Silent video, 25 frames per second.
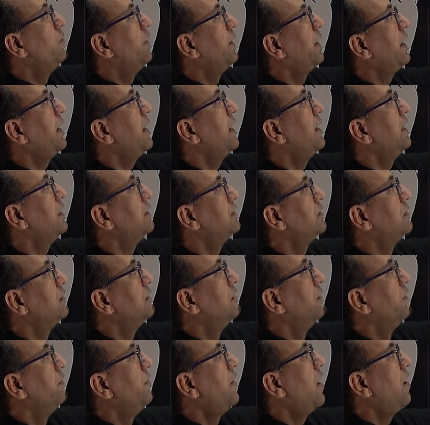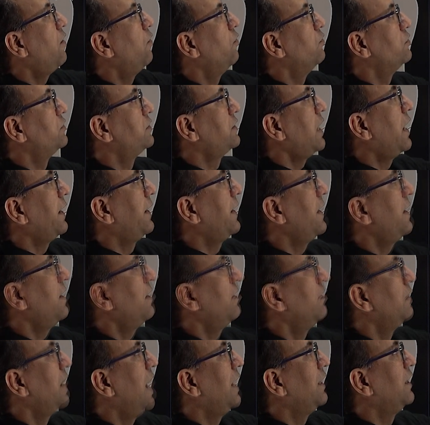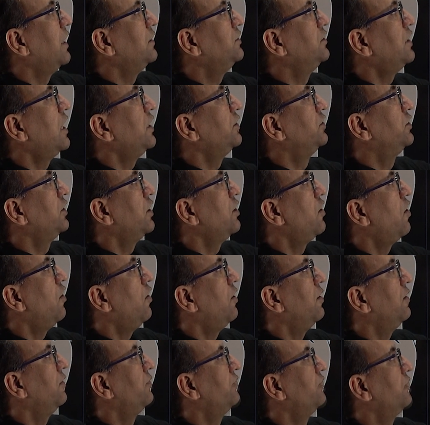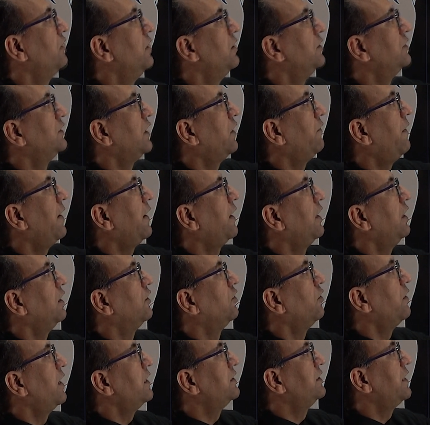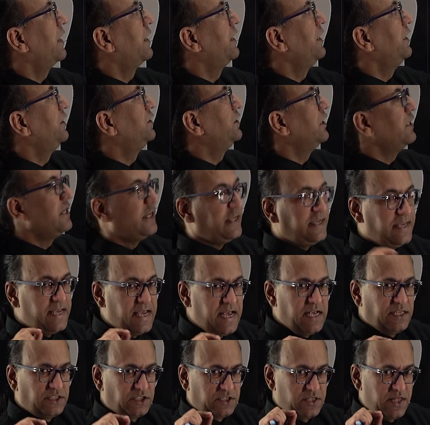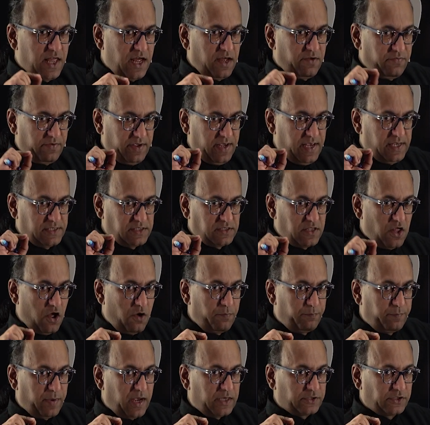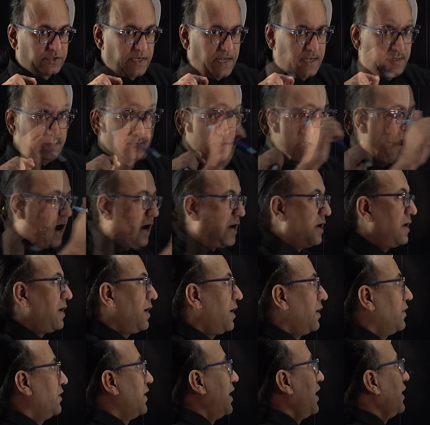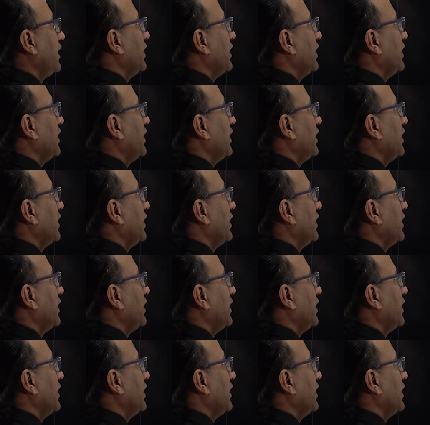whereas now starting at the junction of cervical thoracic region, each nerve is now passing under the